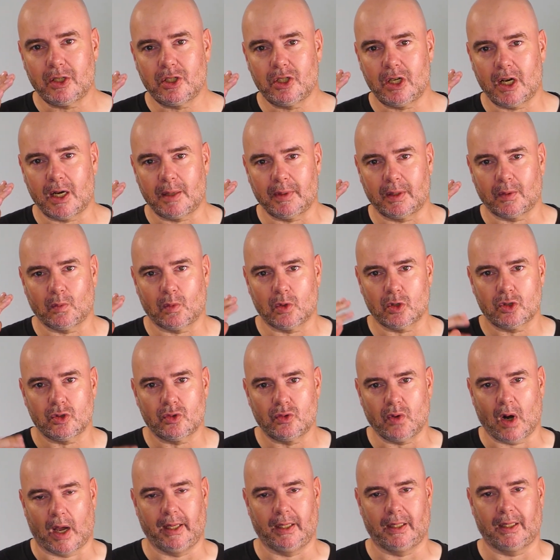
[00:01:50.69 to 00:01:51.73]
chairman
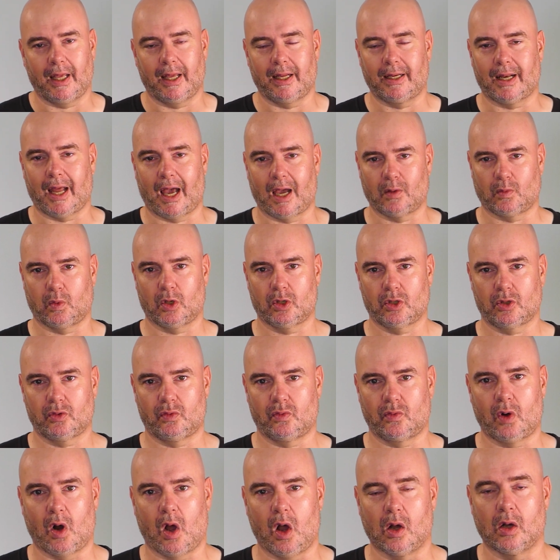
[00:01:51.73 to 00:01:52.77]
was right and I was
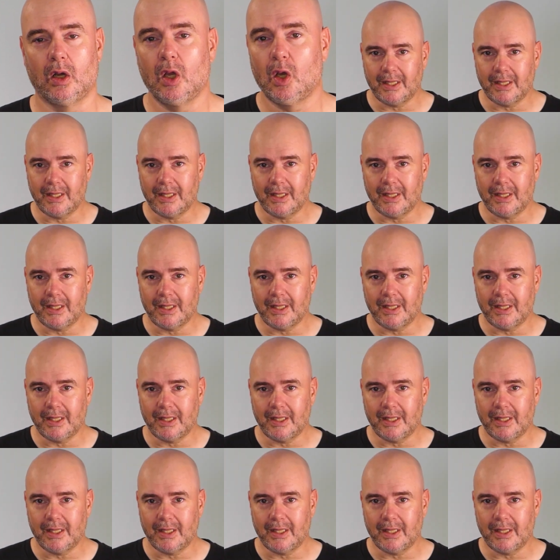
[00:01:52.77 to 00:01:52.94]
wrong.